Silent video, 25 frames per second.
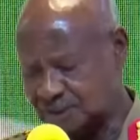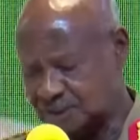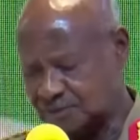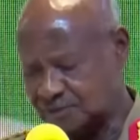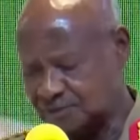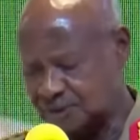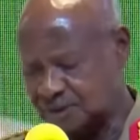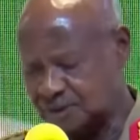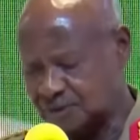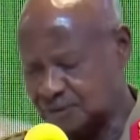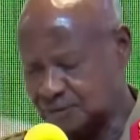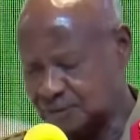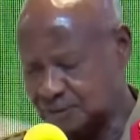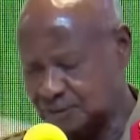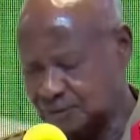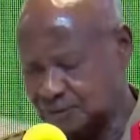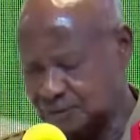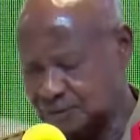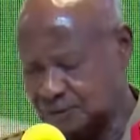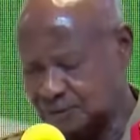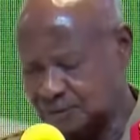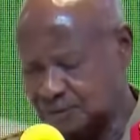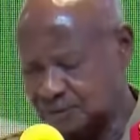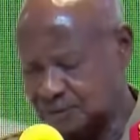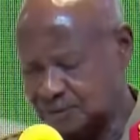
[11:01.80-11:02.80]
very good,
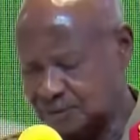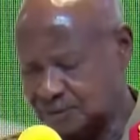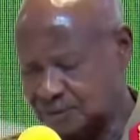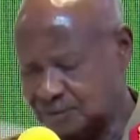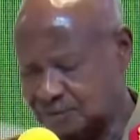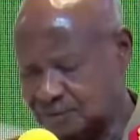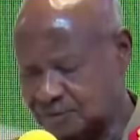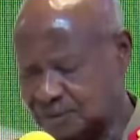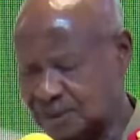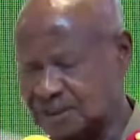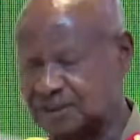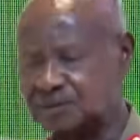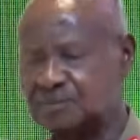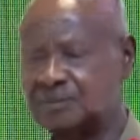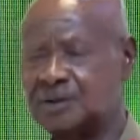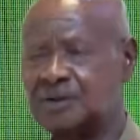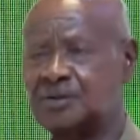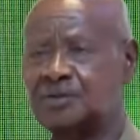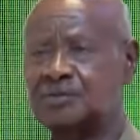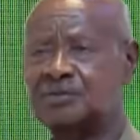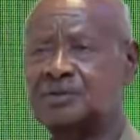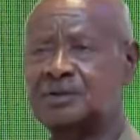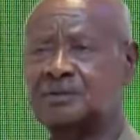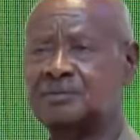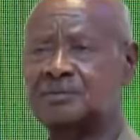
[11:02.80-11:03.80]
but many
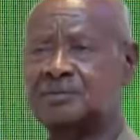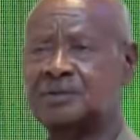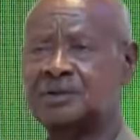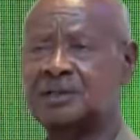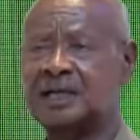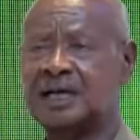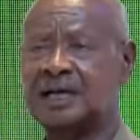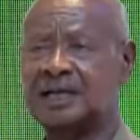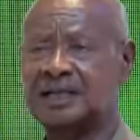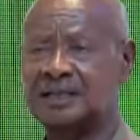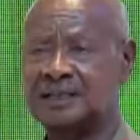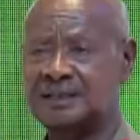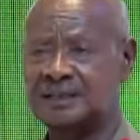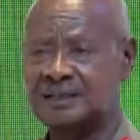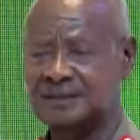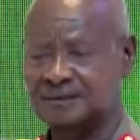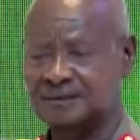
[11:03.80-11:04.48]
of them died.